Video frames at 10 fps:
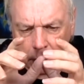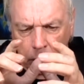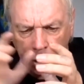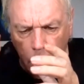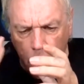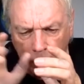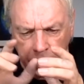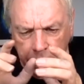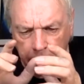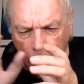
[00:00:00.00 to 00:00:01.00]
You can't
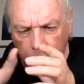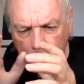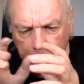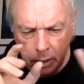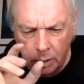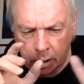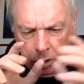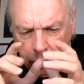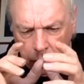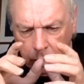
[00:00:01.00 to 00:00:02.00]
question it
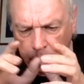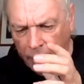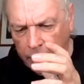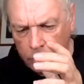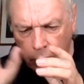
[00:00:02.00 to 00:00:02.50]
because you're black.